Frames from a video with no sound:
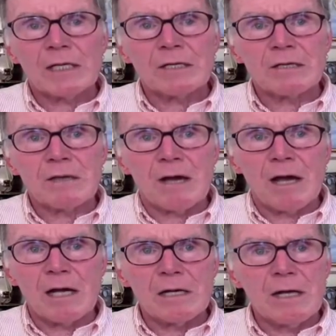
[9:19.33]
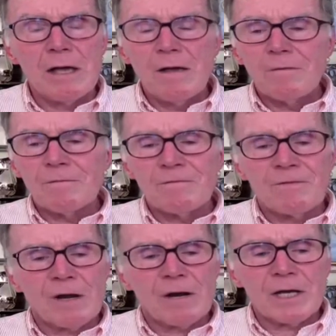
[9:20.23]
had a young,
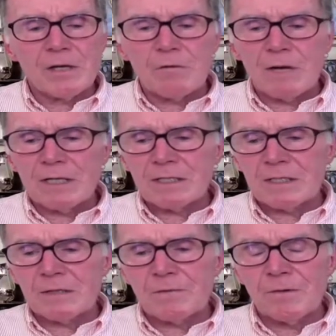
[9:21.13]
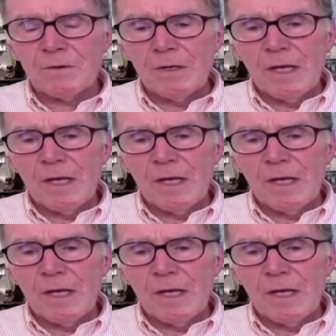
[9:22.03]
very aggressive